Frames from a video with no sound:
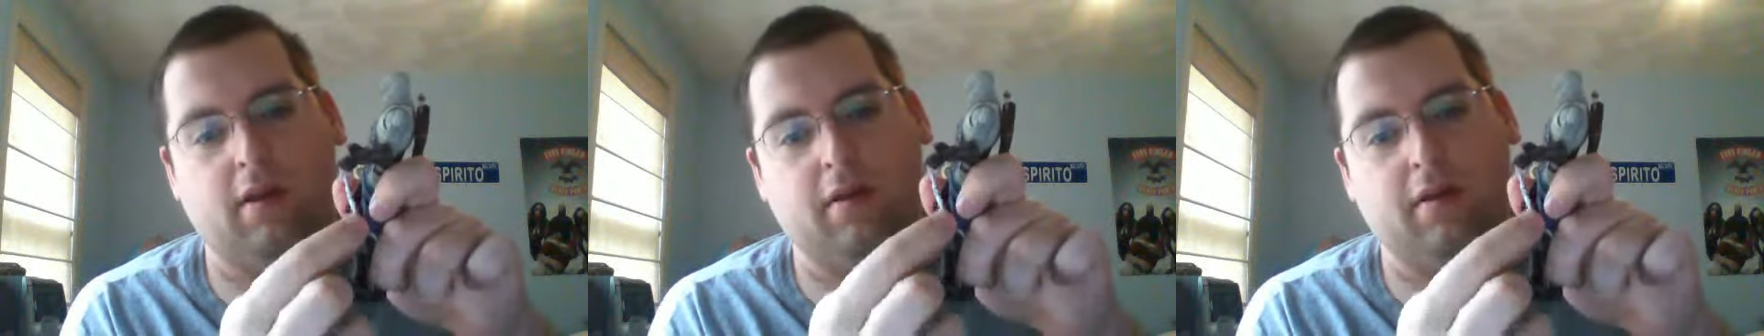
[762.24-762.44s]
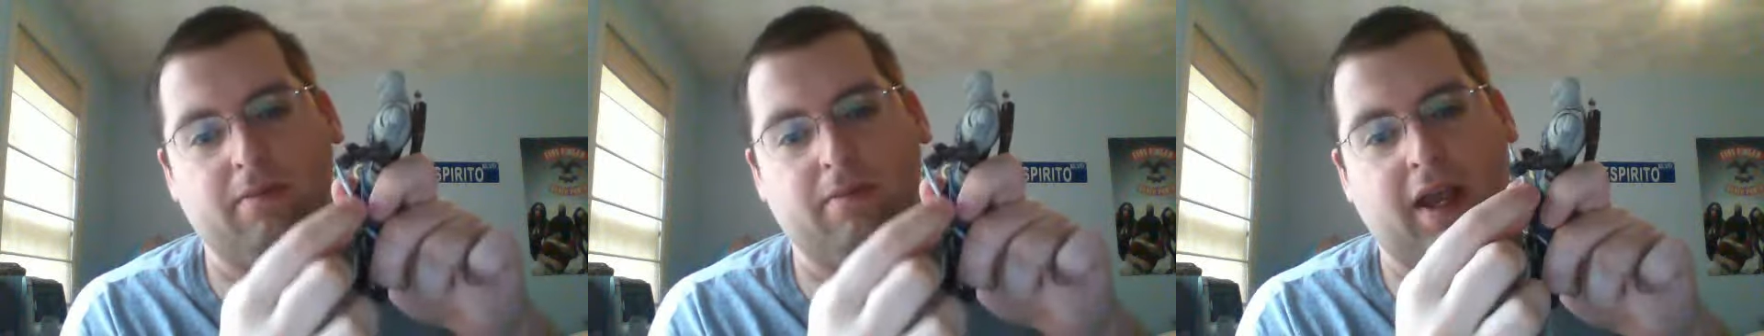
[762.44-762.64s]

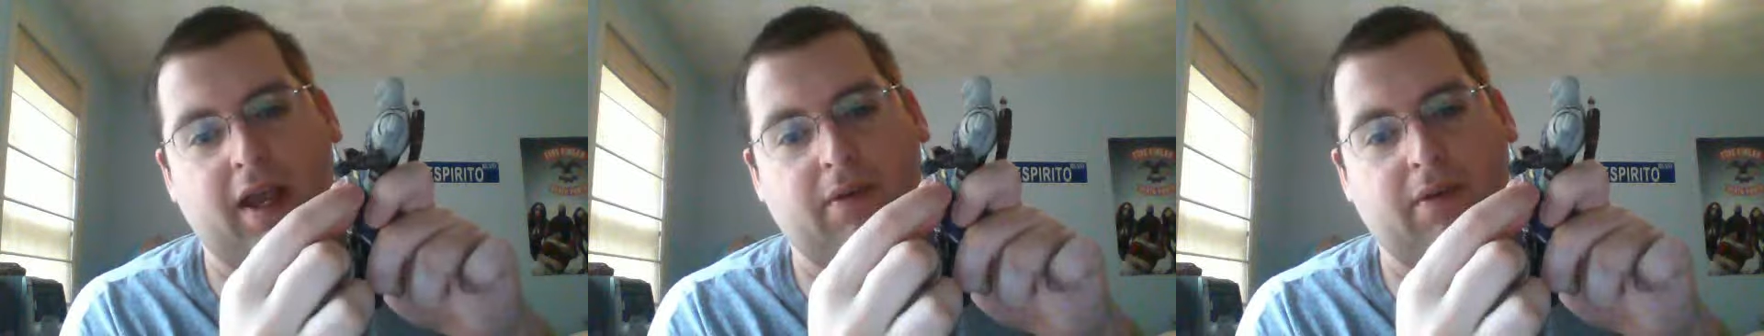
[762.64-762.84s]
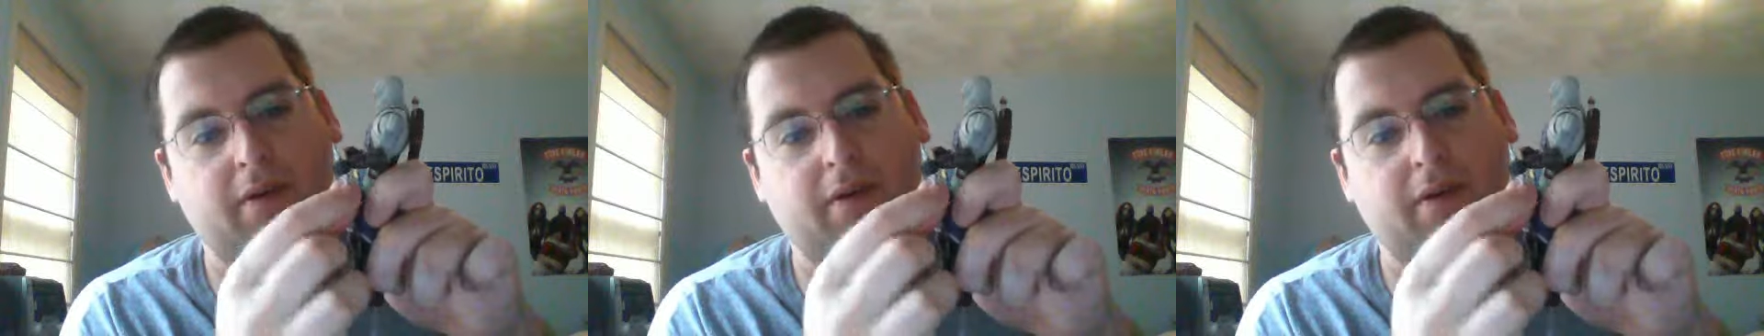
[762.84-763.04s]

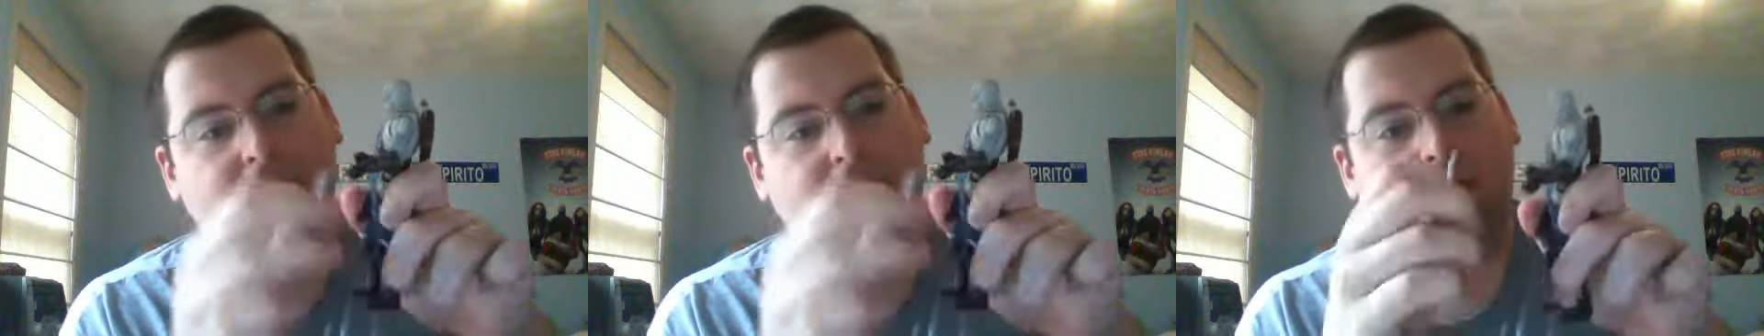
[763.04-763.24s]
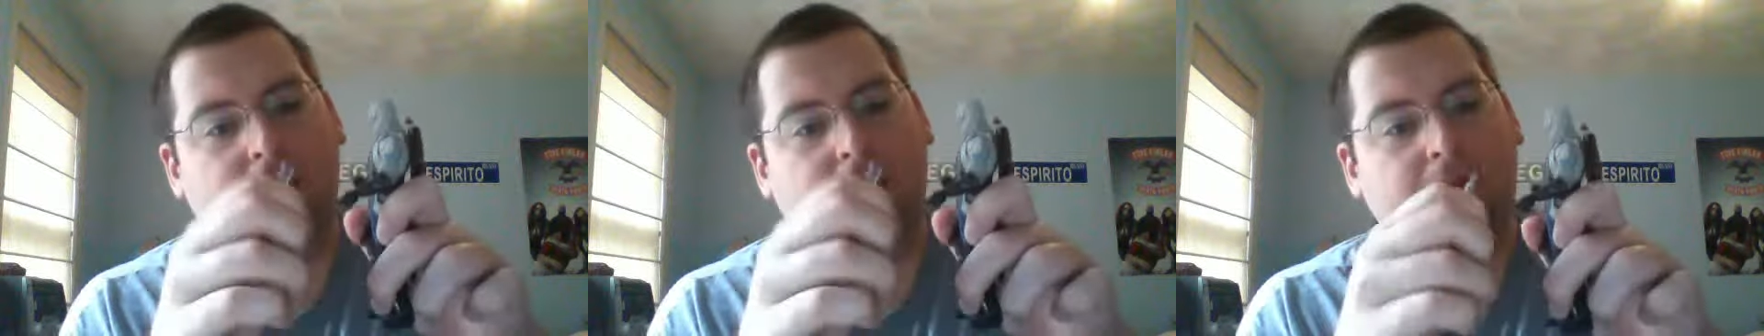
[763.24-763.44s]
backwards,
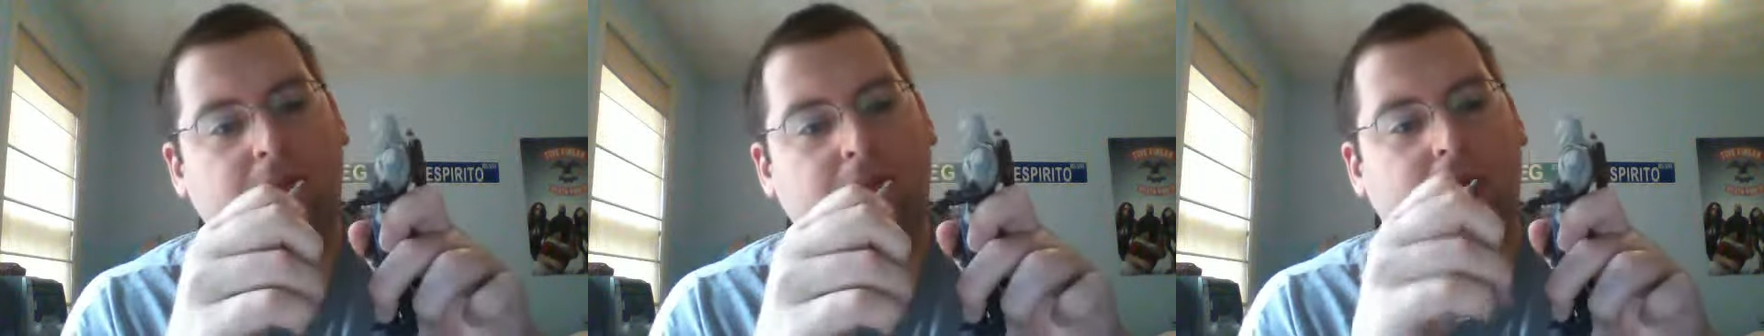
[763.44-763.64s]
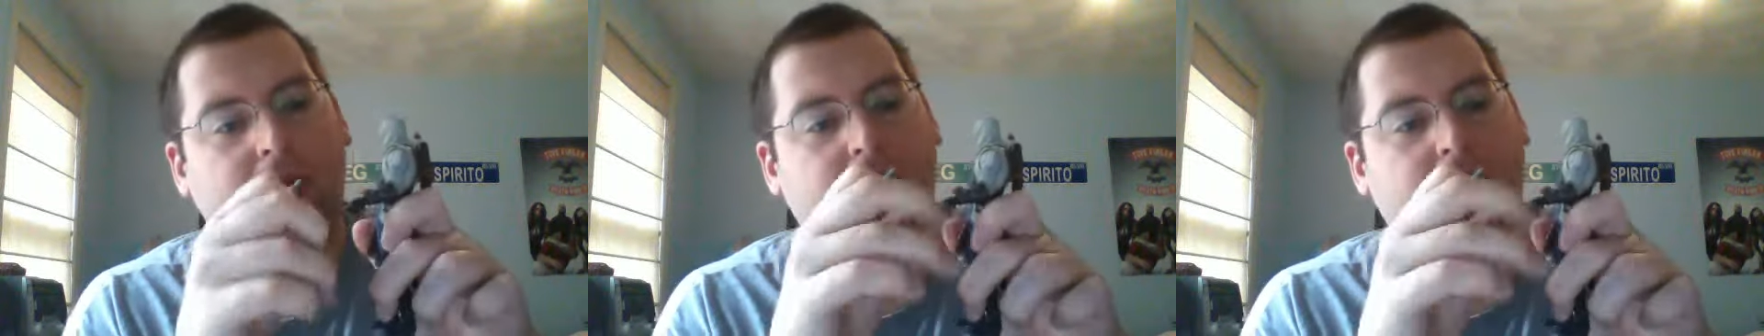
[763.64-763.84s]

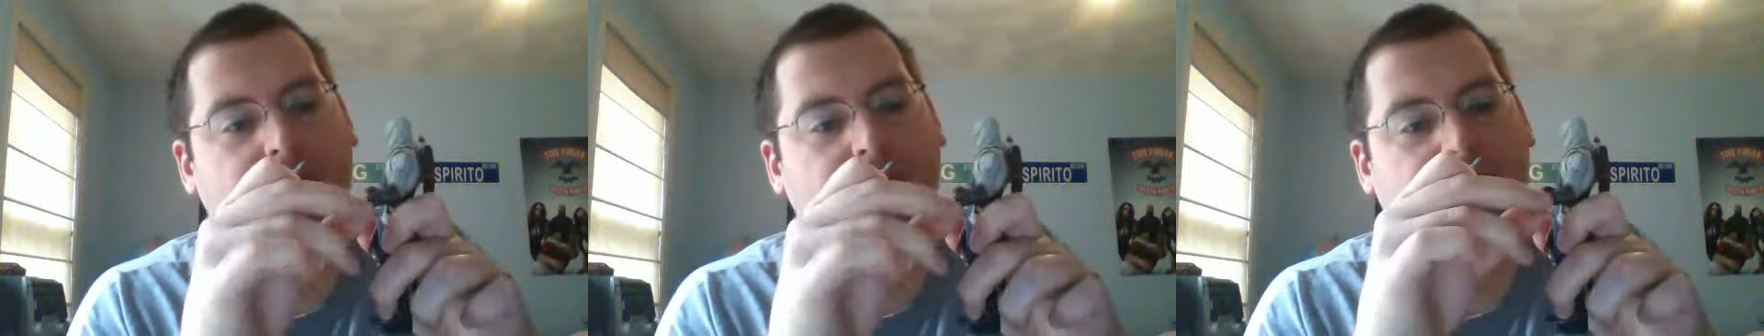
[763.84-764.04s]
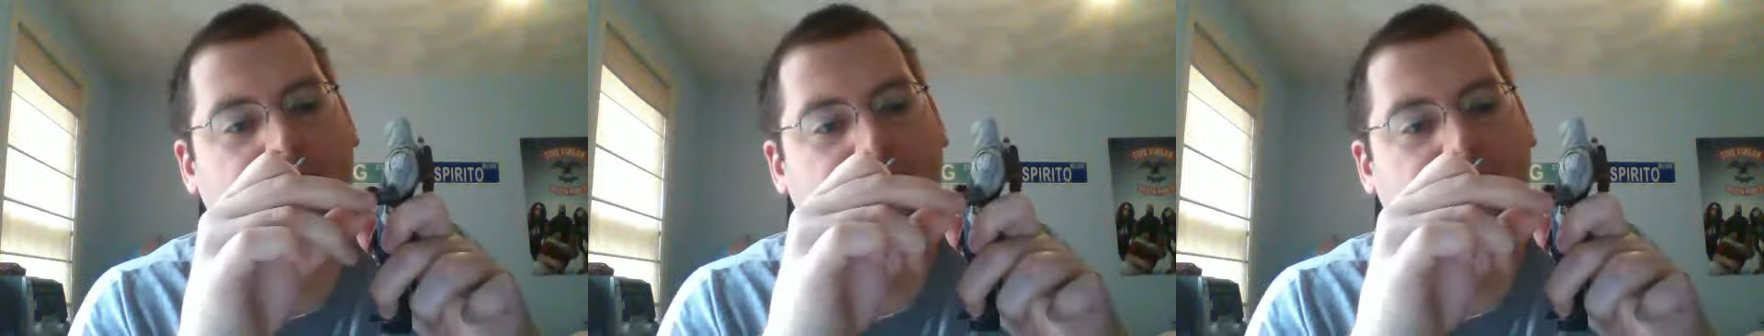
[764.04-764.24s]
but
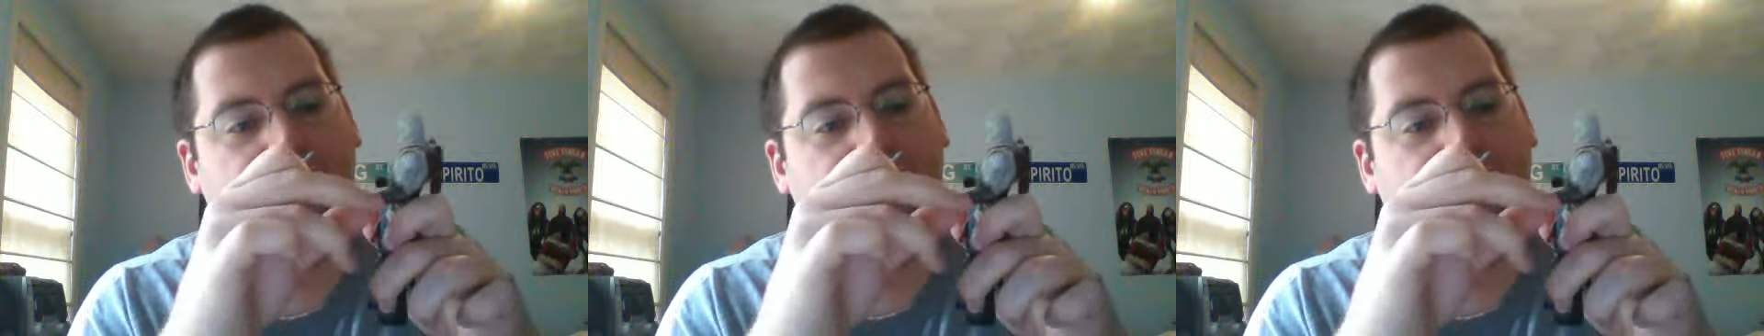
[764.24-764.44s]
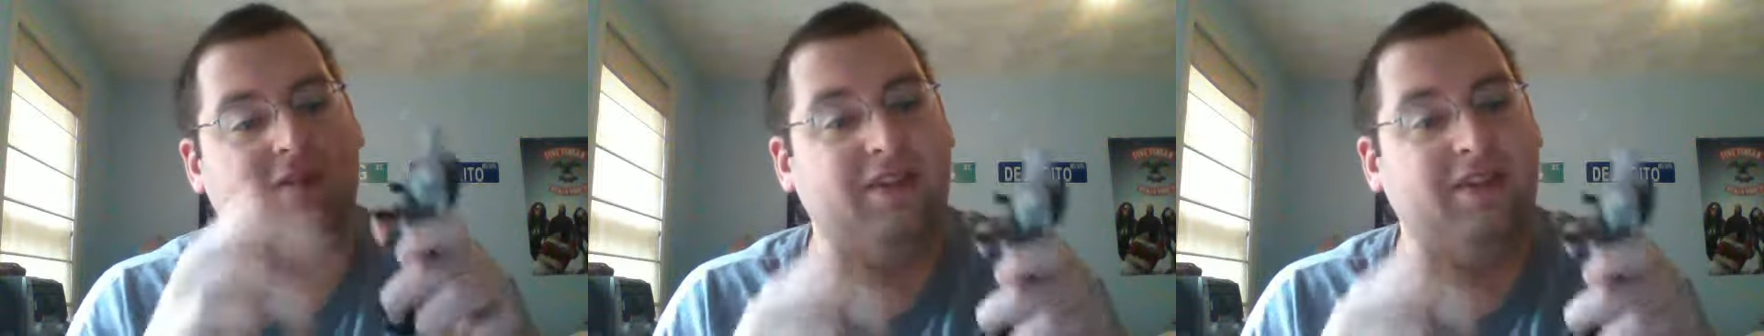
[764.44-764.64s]

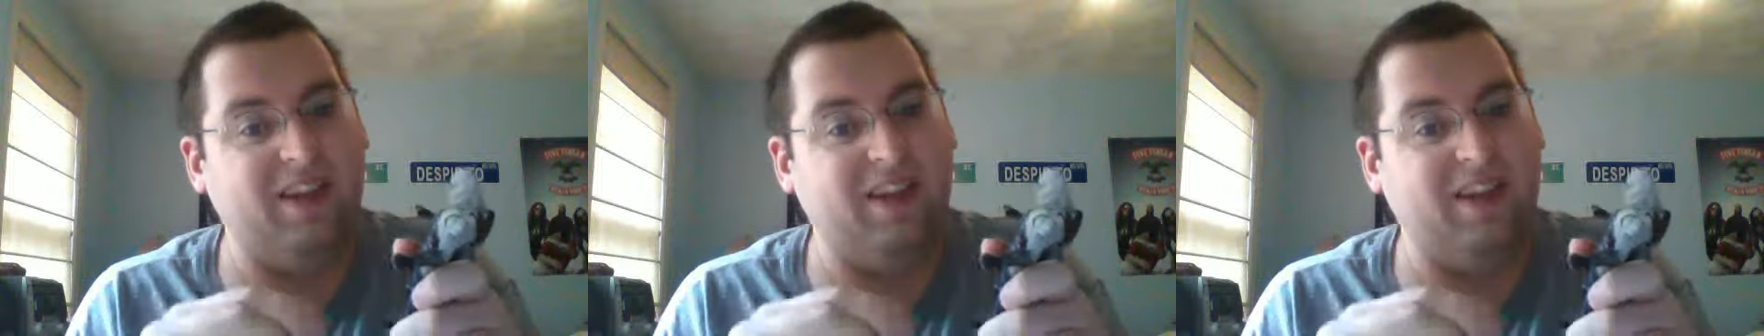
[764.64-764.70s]
since